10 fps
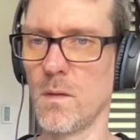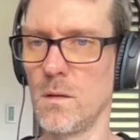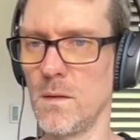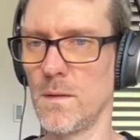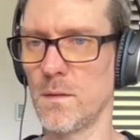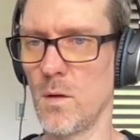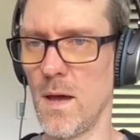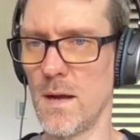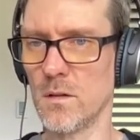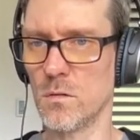let's go
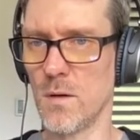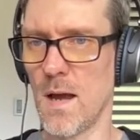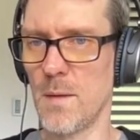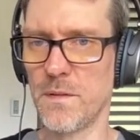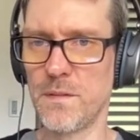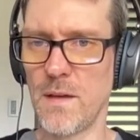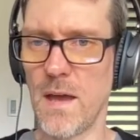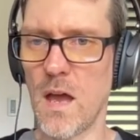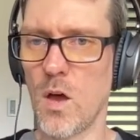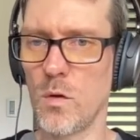ahead and grab a
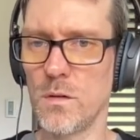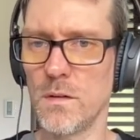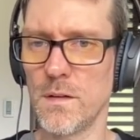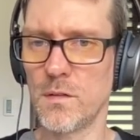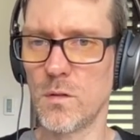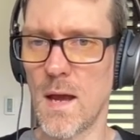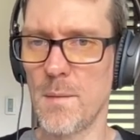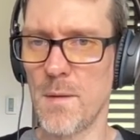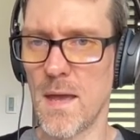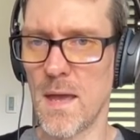sound. Let's
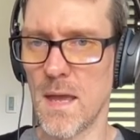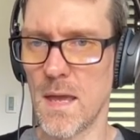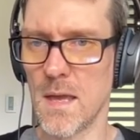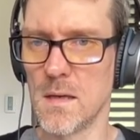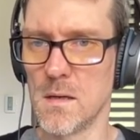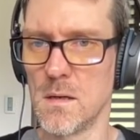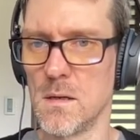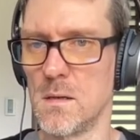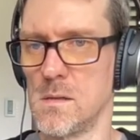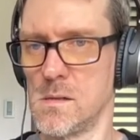grab a
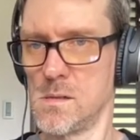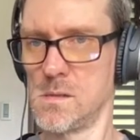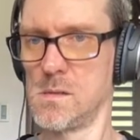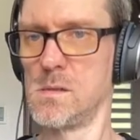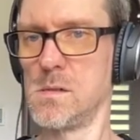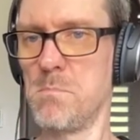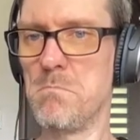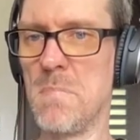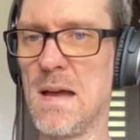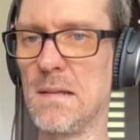
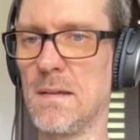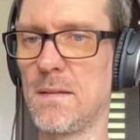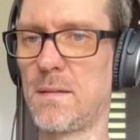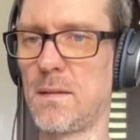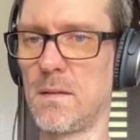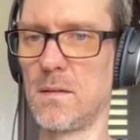mallet.